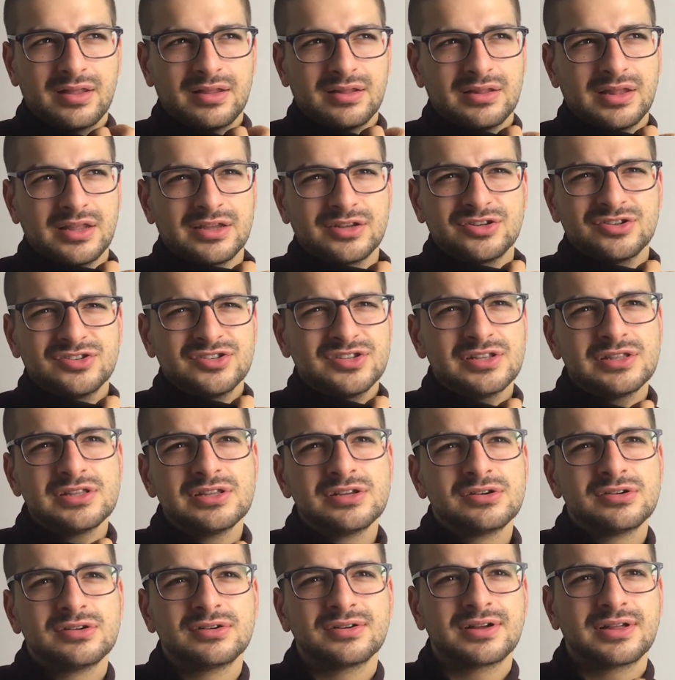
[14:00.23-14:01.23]
like just a
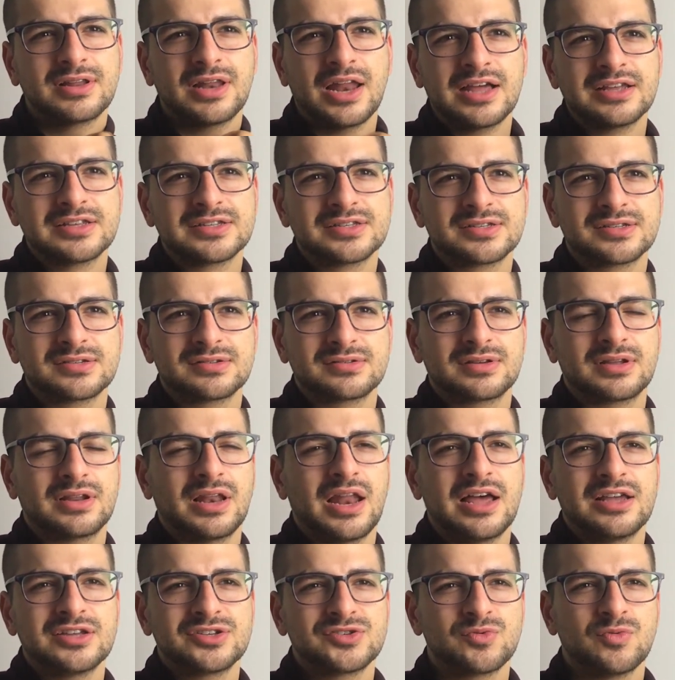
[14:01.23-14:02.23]
little class
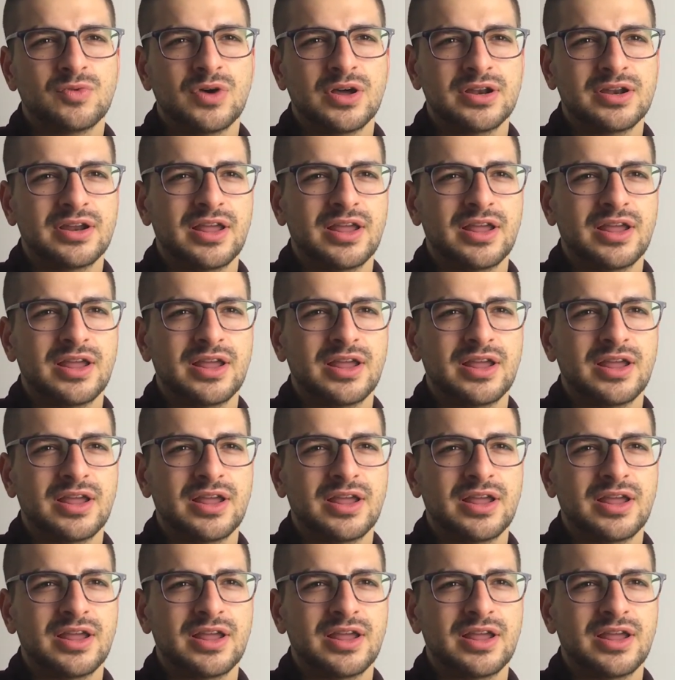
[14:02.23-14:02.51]
one,